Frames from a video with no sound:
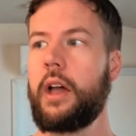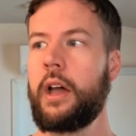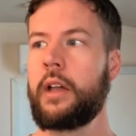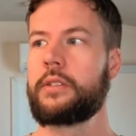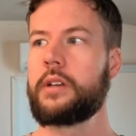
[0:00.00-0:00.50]

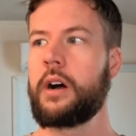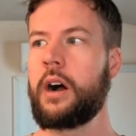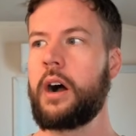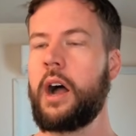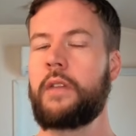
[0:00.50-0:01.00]
And
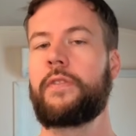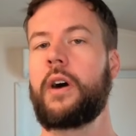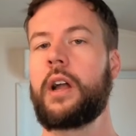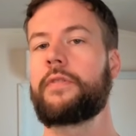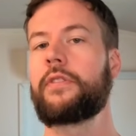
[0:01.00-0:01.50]
I
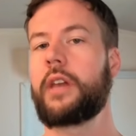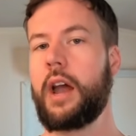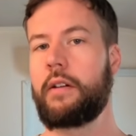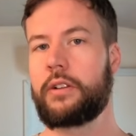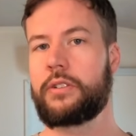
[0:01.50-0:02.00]
find for
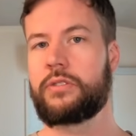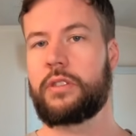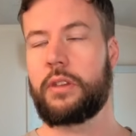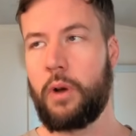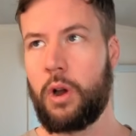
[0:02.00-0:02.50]
characters
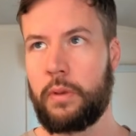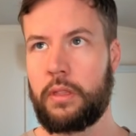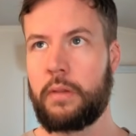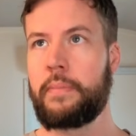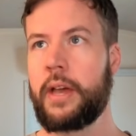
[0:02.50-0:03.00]
at the
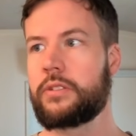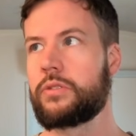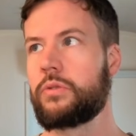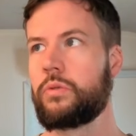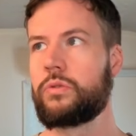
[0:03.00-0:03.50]
moment, the
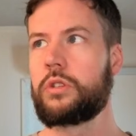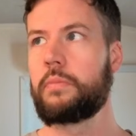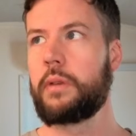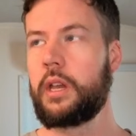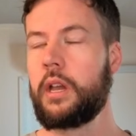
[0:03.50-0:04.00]
best tools to
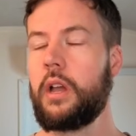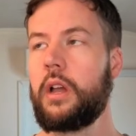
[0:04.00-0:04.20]
be